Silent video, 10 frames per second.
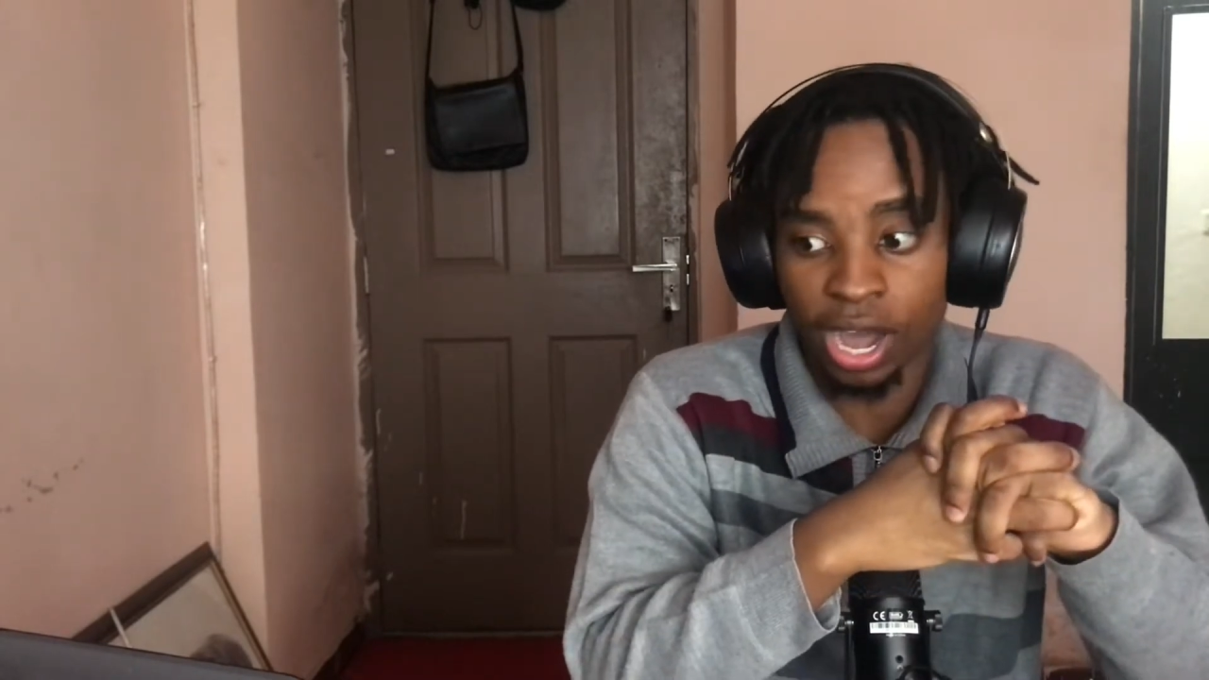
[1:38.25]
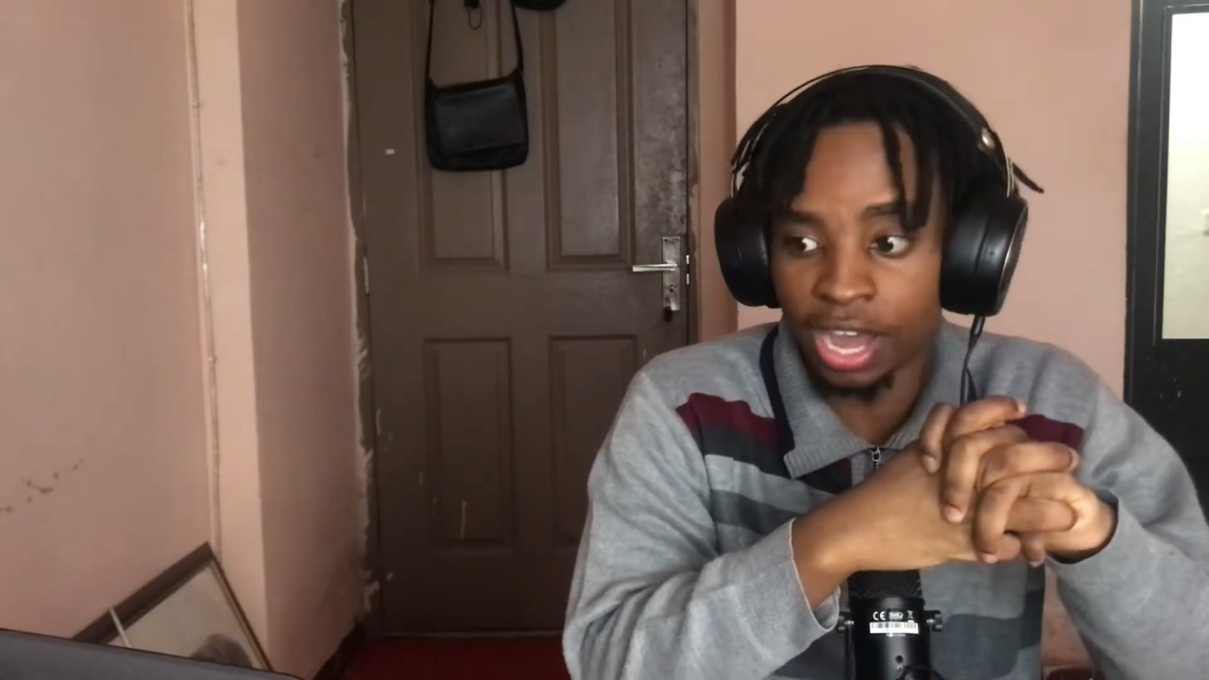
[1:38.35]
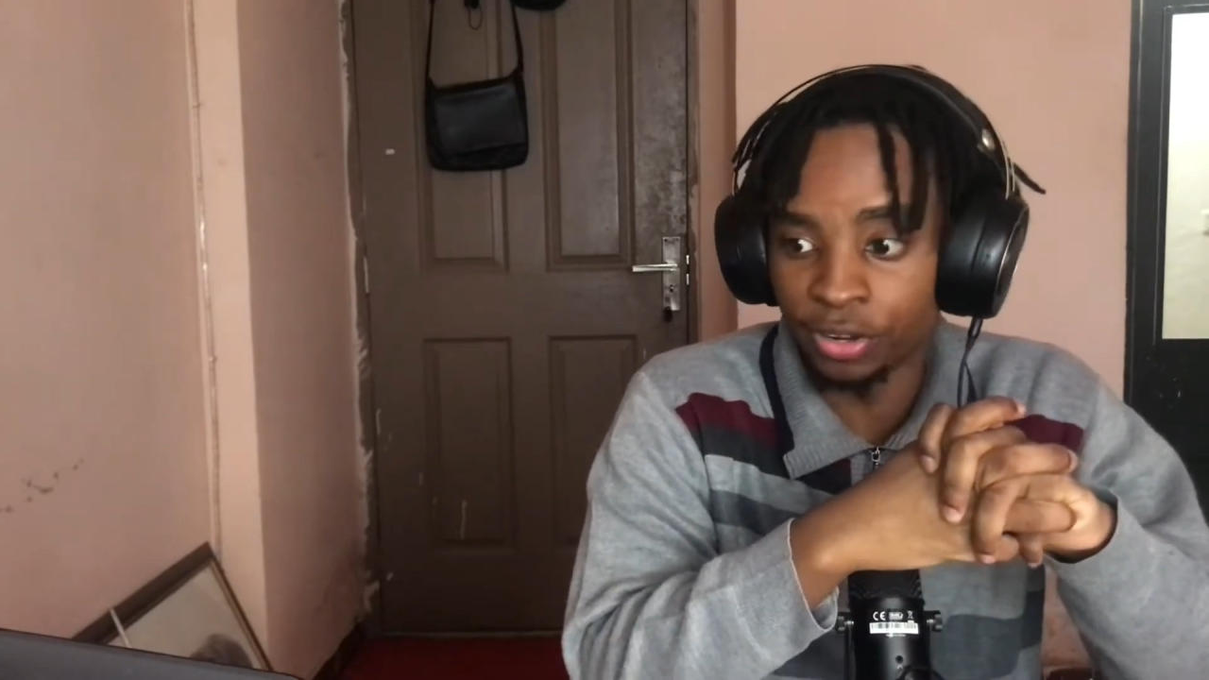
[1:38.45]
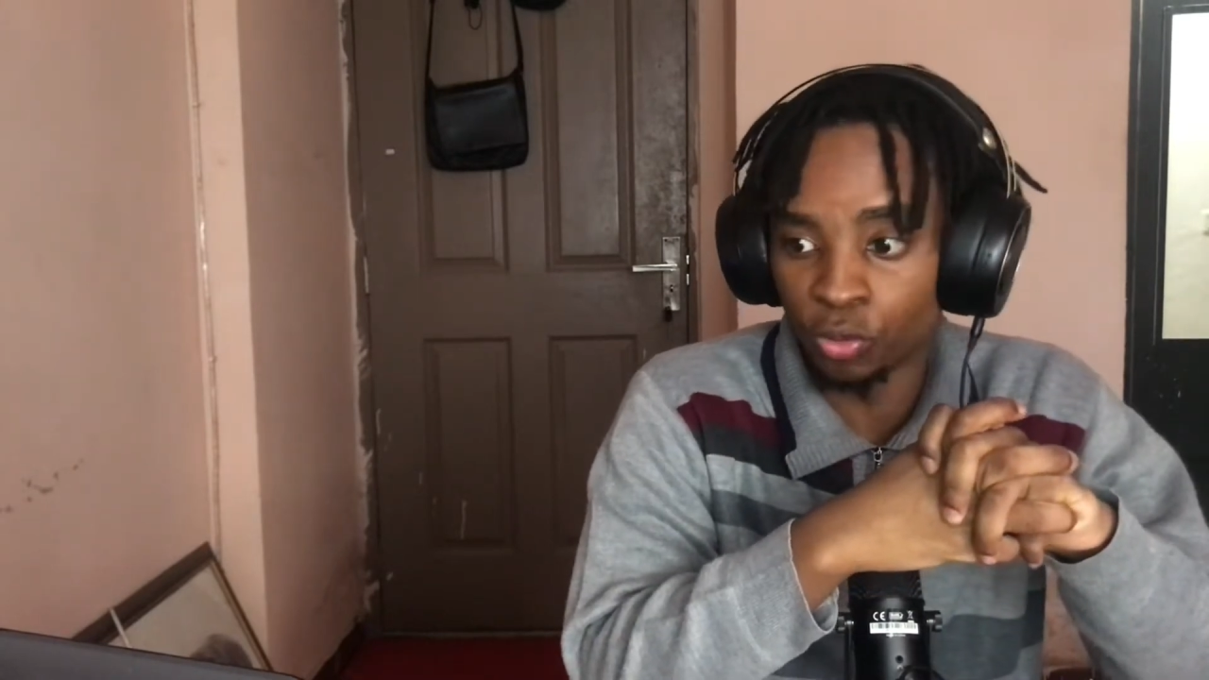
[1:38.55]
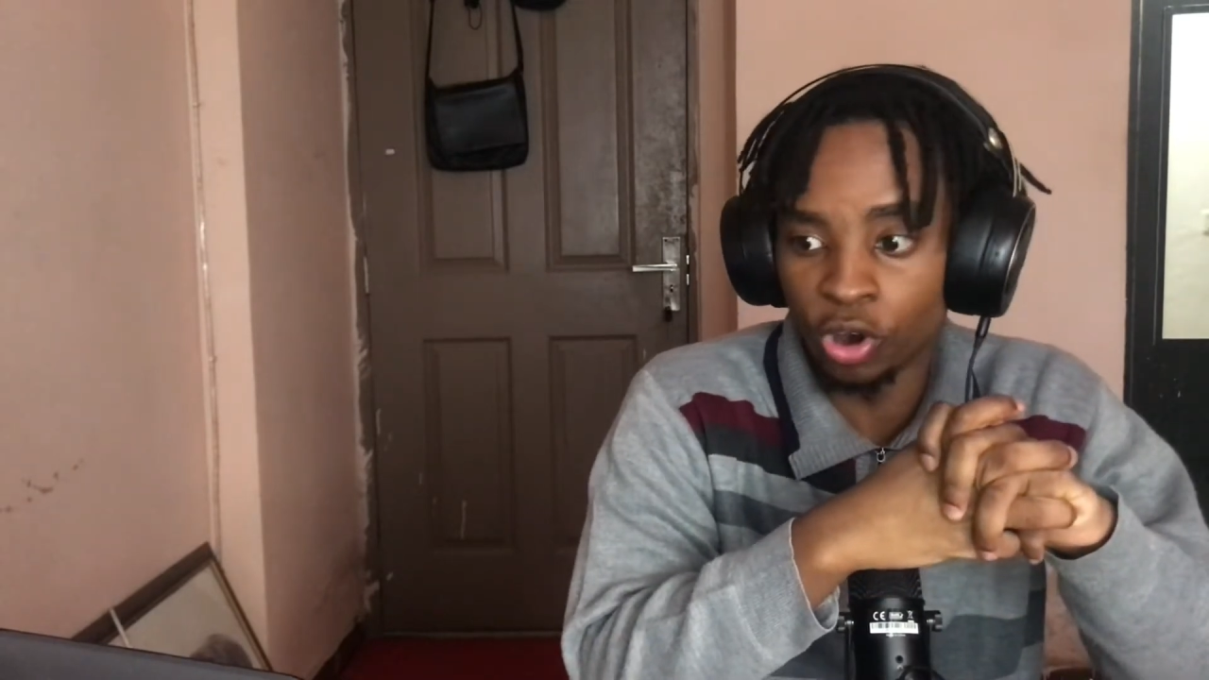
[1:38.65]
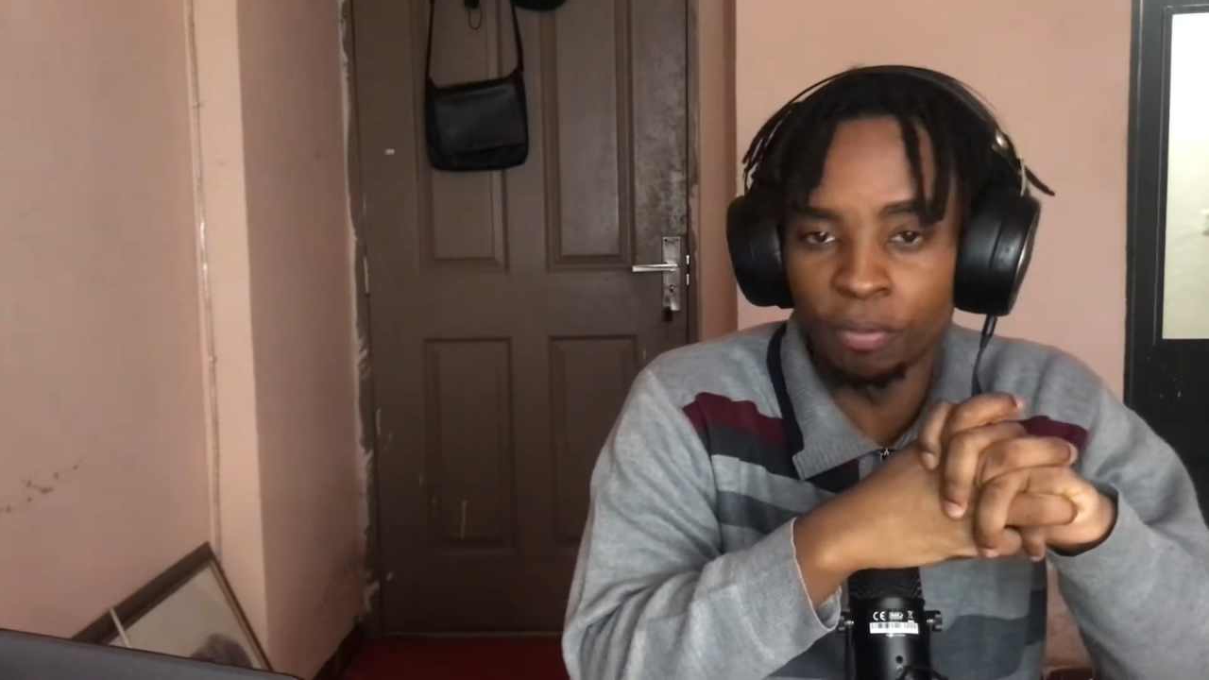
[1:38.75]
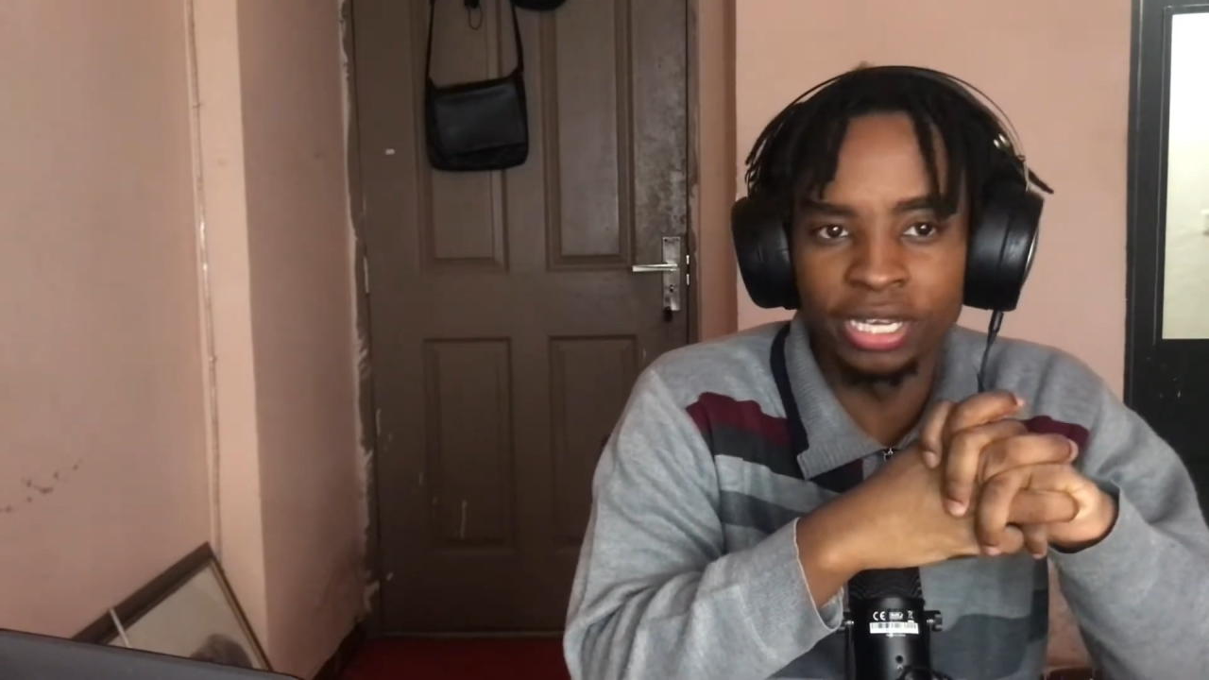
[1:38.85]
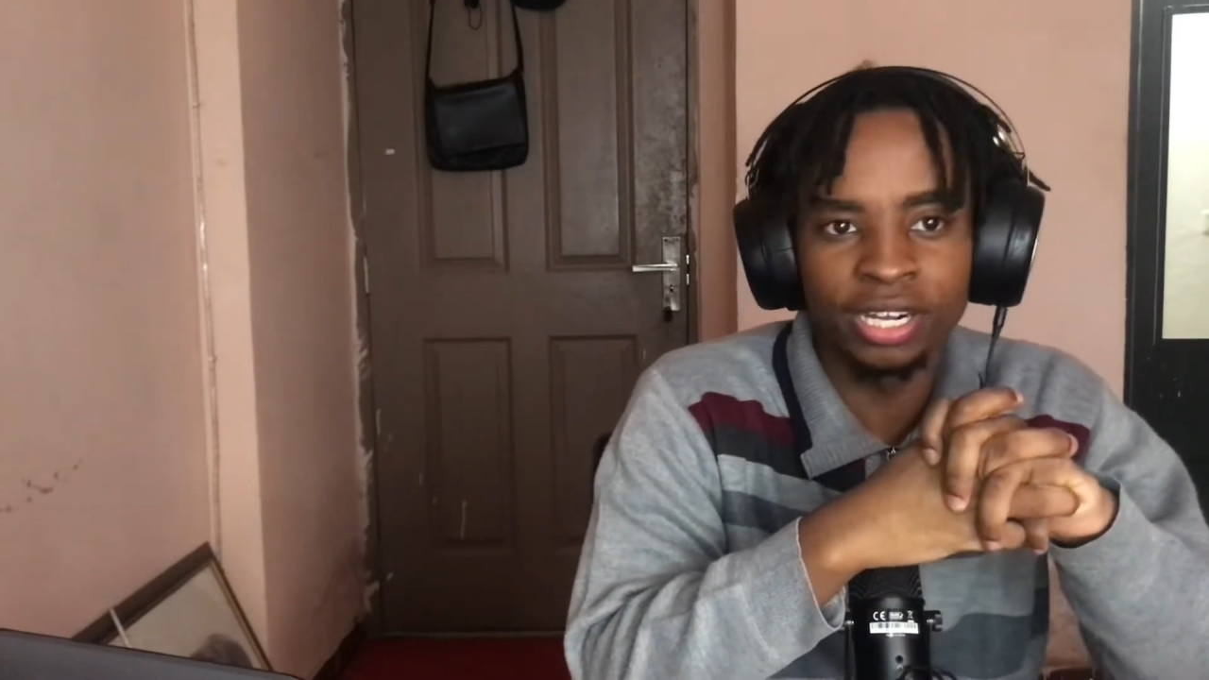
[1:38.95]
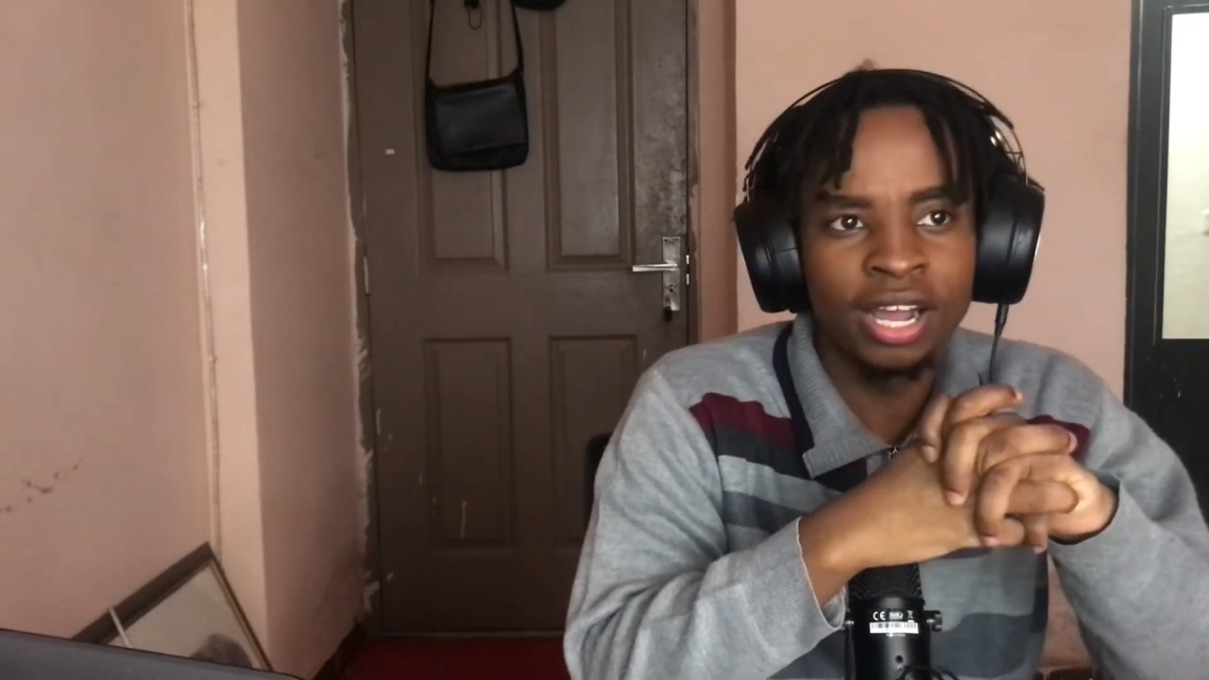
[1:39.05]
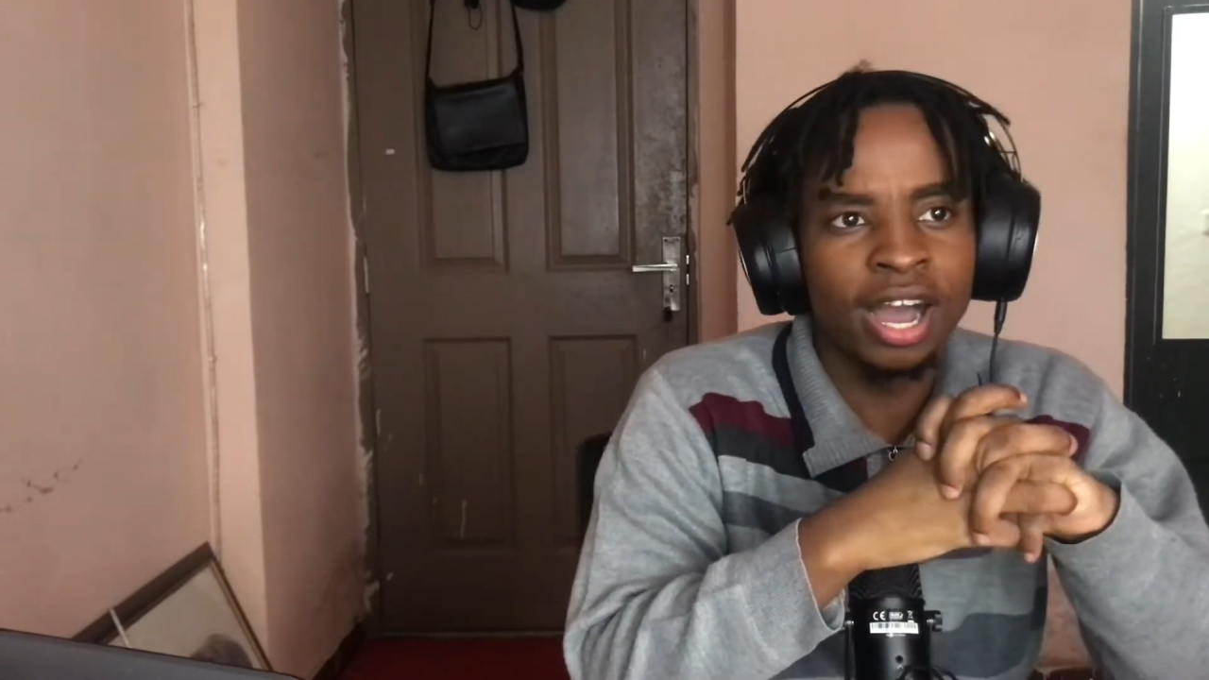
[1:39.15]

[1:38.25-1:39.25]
underwhelming.